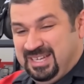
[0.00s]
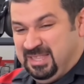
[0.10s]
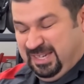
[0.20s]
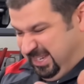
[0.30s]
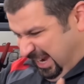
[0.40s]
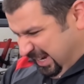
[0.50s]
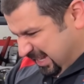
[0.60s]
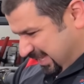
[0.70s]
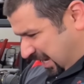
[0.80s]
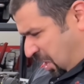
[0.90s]
the kind
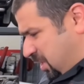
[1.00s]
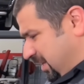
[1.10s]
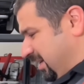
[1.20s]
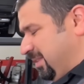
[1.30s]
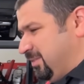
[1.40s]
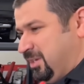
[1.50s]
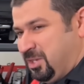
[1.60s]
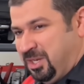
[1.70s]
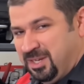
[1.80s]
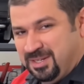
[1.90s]
of the area that
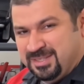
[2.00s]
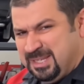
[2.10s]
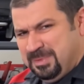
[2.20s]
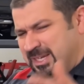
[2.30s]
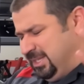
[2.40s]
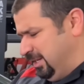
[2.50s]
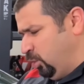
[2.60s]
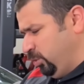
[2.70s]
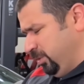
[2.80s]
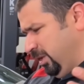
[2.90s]
they're in, something in the
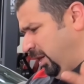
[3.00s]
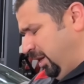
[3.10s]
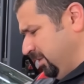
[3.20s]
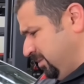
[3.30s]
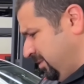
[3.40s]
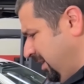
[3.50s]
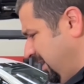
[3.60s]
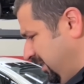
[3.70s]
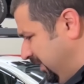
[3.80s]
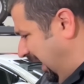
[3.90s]
older cars,
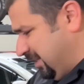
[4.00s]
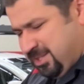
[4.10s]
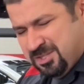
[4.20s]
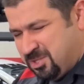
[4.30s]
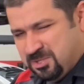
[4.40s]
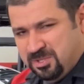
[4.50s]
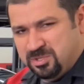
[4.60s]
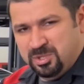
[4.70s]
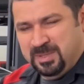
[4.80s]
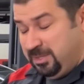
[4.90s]
knock sensors
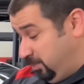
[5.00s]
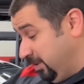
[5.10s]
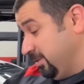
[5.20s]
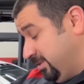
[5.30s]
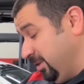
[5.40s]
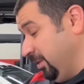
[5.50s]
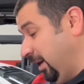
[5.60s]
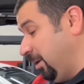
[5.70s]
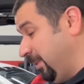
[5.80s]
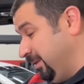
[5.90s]
used to be, well, they're still
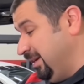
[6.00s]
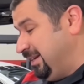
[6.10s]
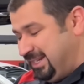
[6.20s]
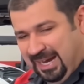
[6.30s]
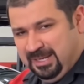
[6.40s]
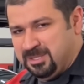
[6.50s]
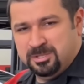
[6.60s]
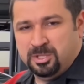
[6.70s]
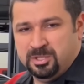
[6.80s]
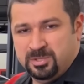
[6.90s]
there, but knock
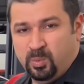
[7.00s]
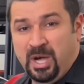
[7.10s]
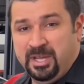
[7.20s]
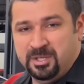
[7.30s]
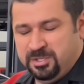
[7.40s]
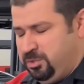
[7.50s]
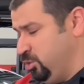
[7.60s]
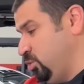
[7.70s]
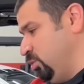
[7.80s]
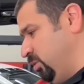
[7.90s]
sensors, wires
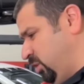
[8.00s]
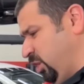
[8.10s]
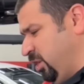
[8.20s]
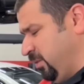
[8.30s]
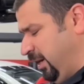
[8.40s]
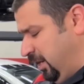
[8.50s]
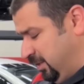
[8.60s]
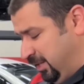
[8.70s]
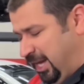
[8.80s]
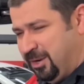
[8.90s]
used to
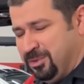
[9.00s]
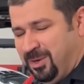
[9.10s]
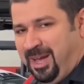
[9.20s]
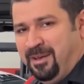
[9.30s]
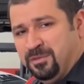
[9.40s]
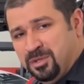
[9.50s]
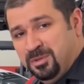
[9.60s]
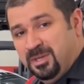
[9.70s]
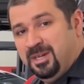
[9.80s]
deteriorate, and now you have to